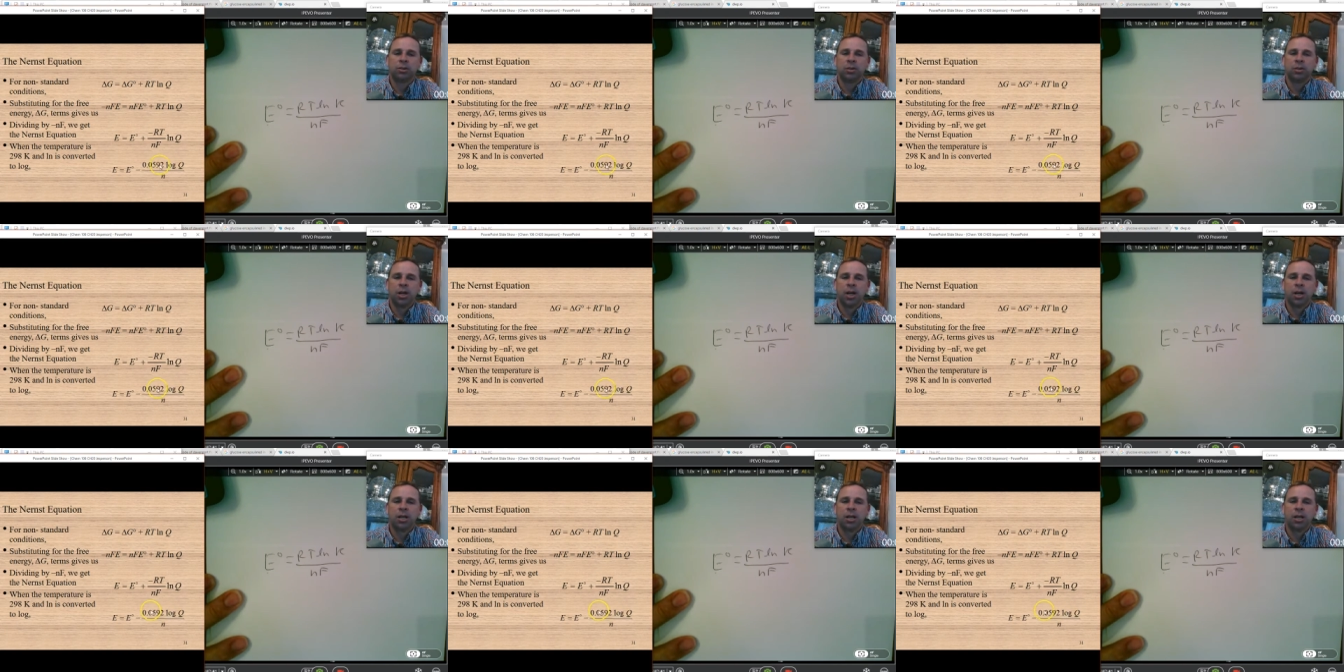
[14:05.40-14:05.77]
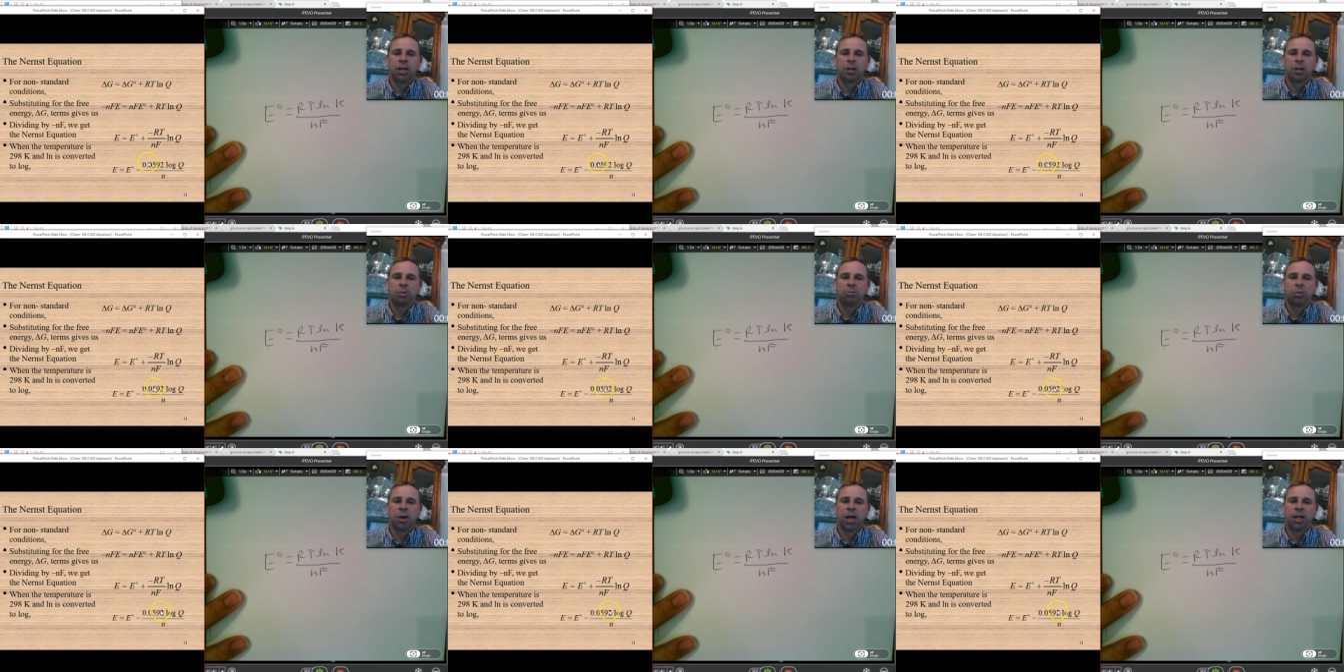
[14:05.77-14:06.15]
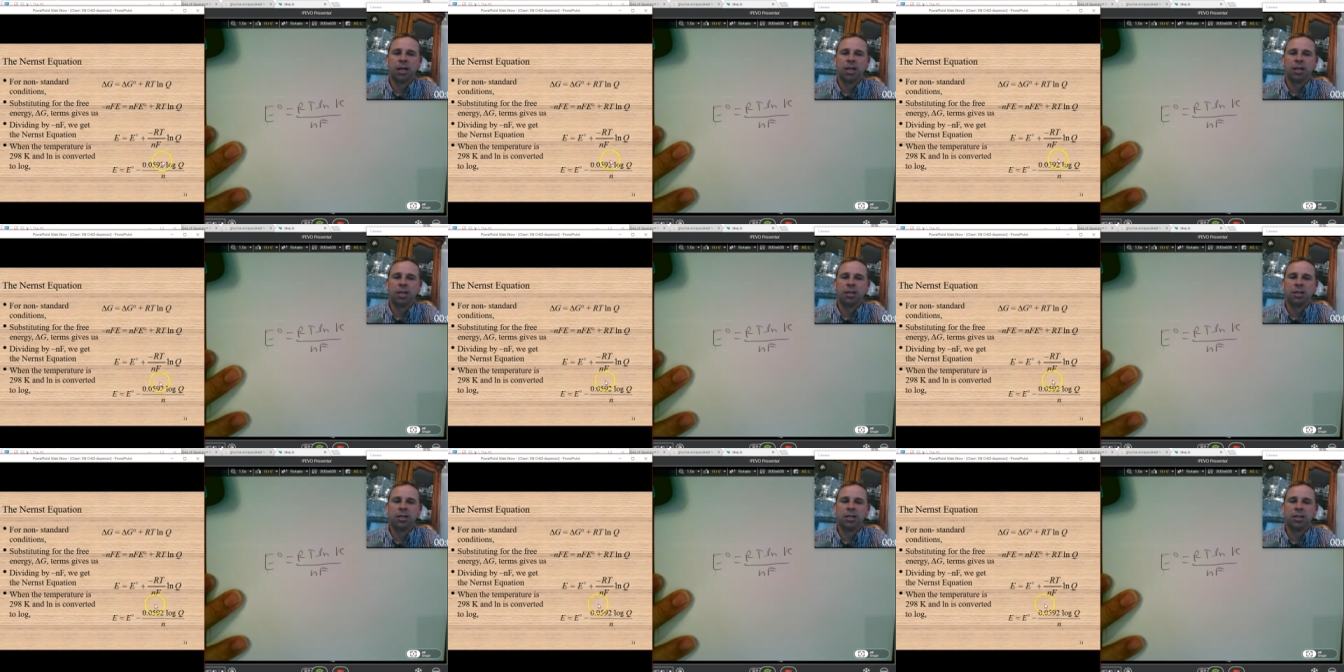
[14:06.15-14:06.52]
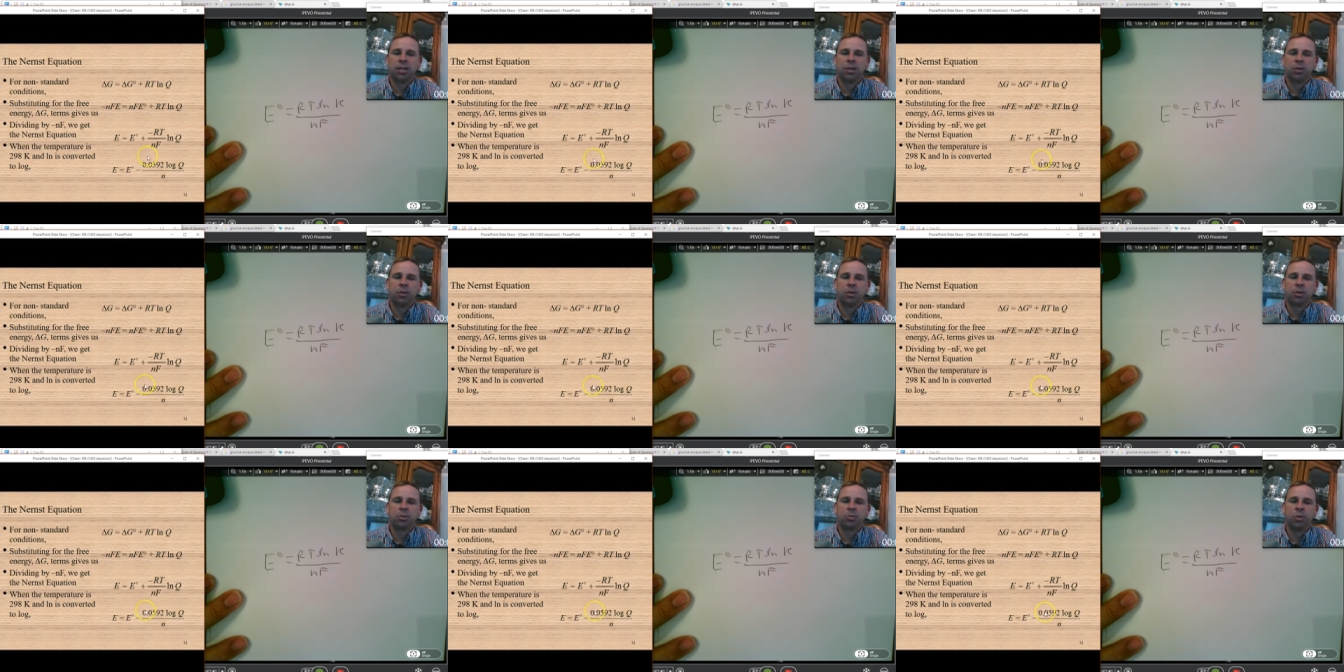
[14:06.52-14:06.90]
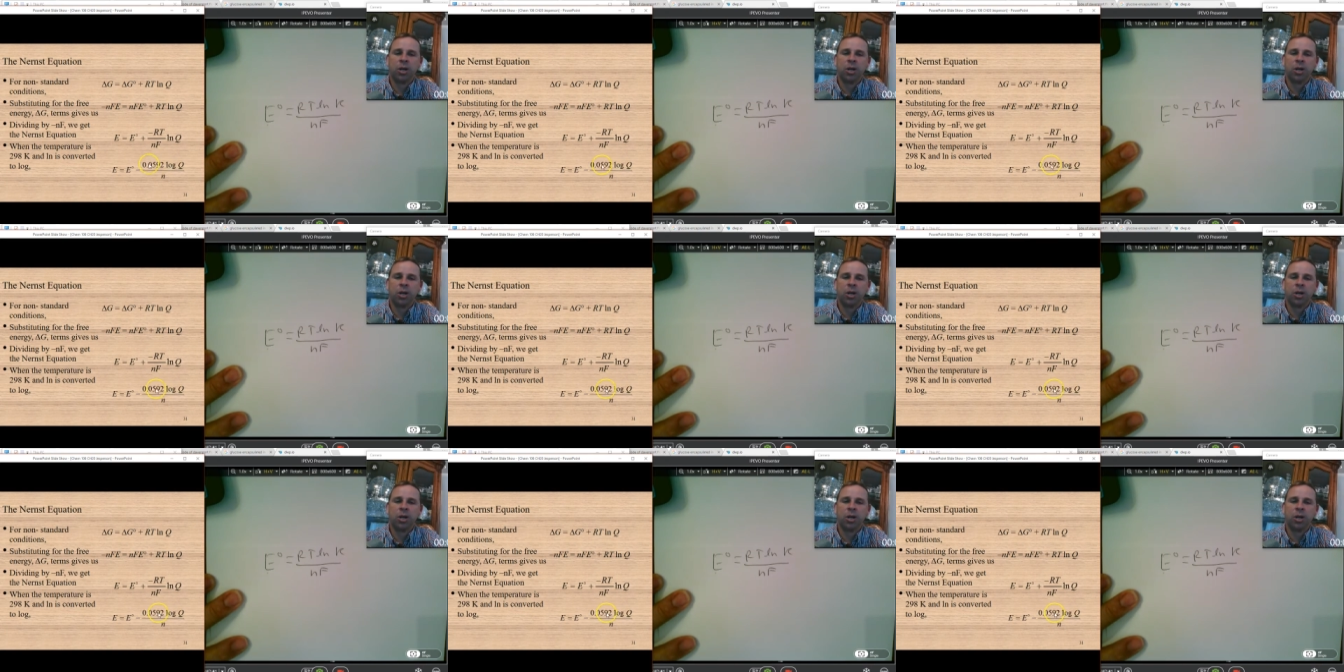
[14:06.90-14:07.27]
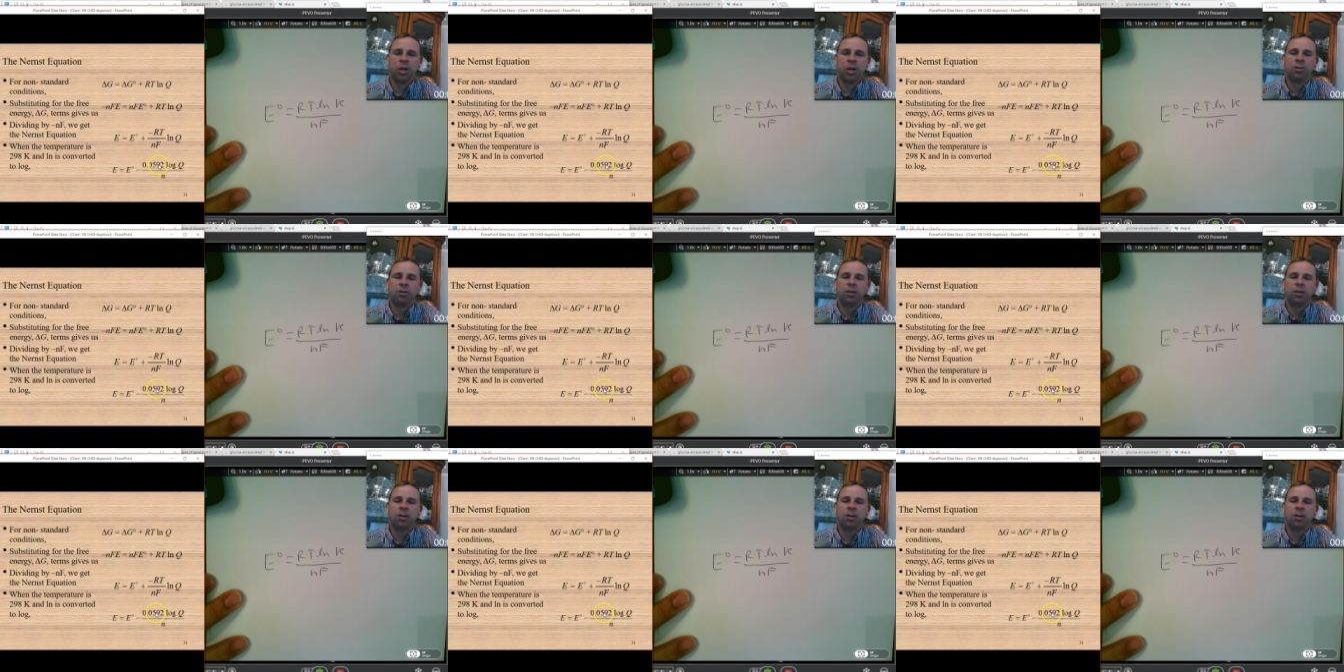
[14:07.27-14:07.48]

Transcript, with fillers: right, and combine it into here as well.